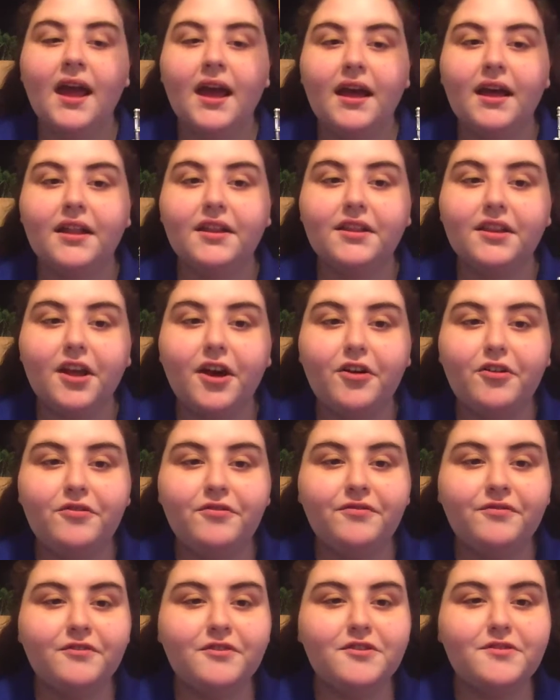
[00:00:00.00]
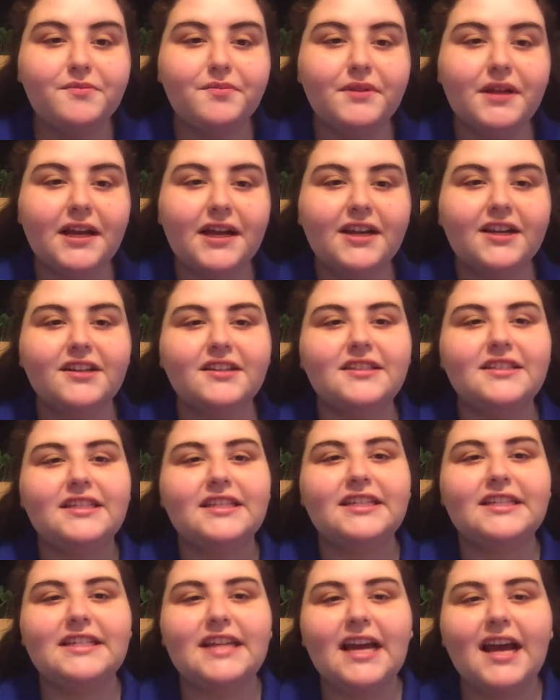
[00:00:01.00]
Hello, flute players!
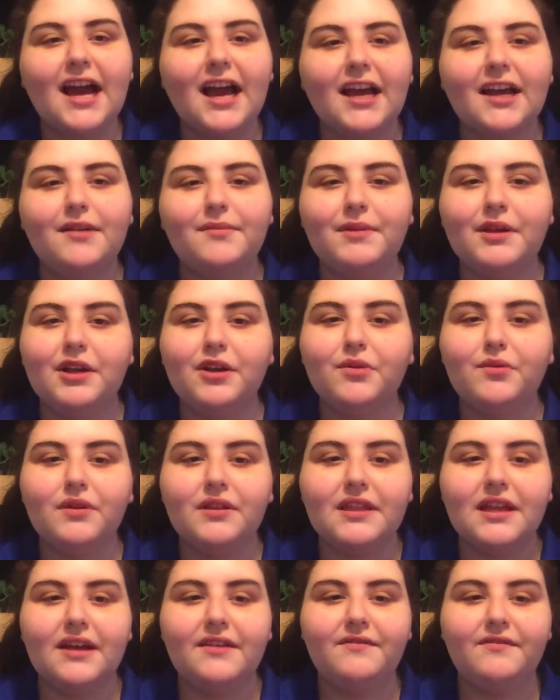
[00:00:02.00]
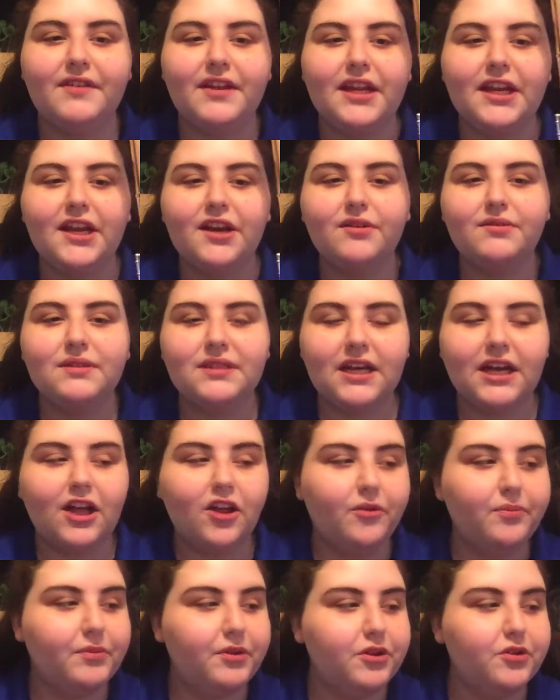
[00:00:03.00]
Today I am here with a video to
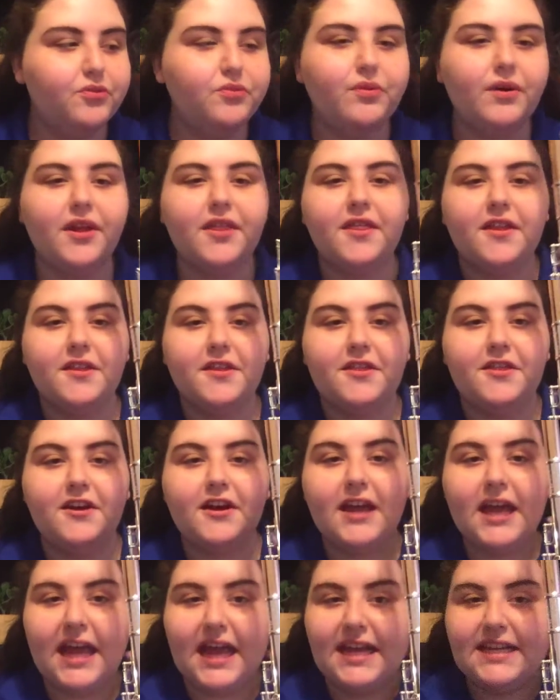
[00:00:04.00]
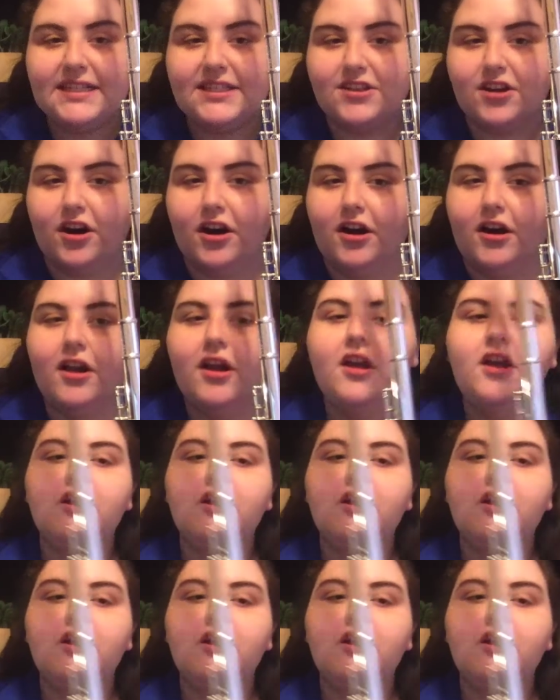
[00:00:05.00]
help you with the Hey Song.